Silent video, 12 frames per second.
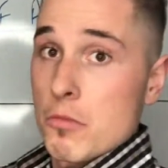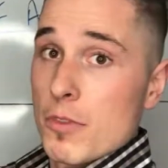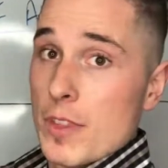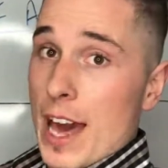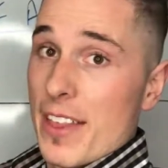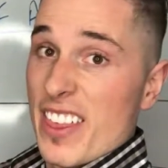
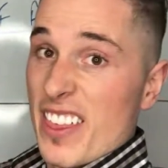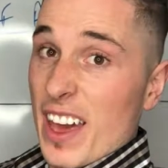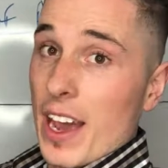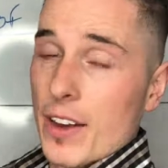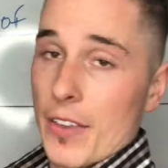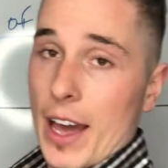that
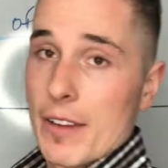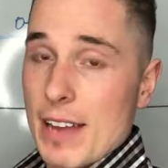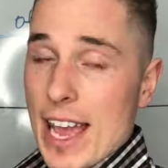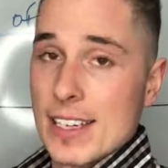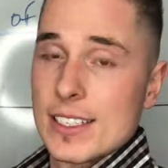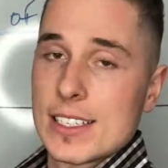thing, that
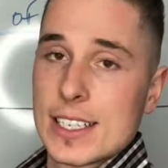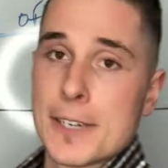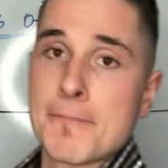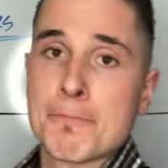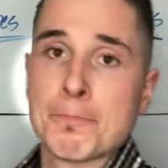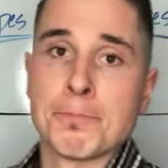
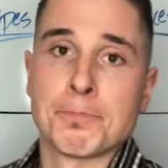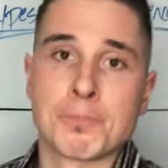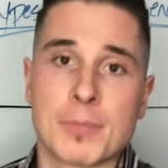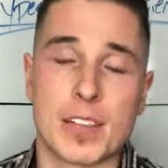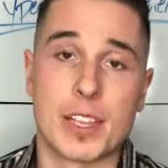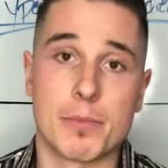entity,
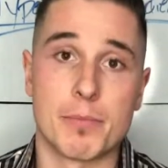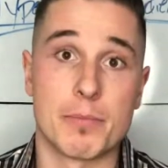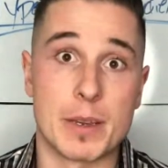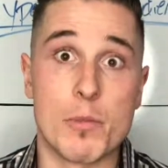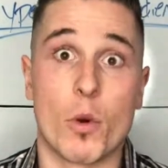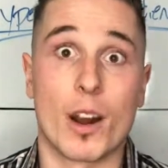and they'd
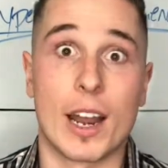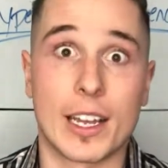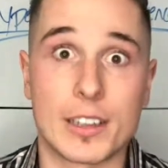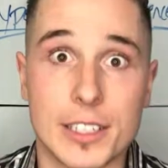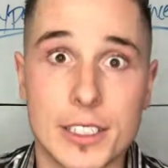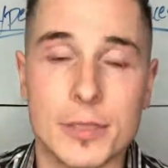be more
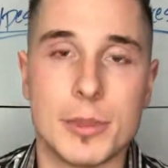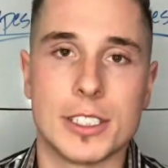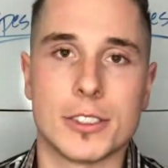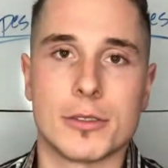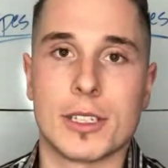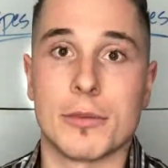likely to do
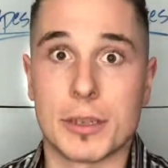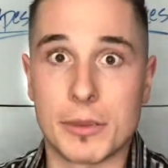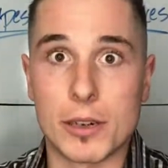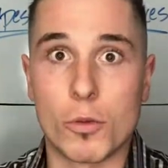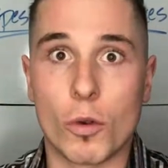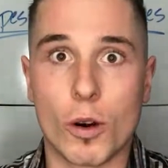business with them. They'd be
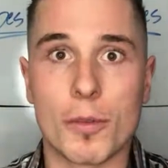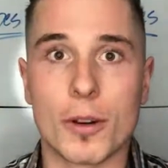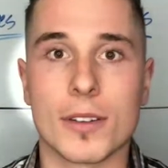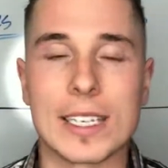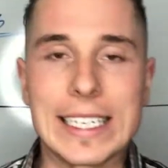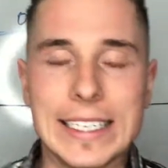a warmer
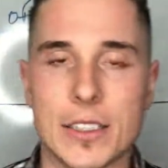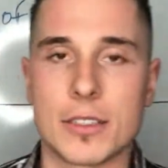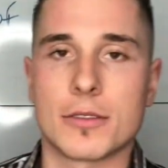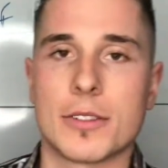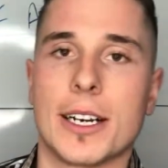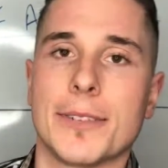lead,
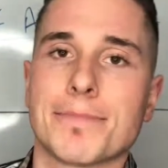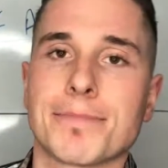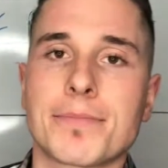right?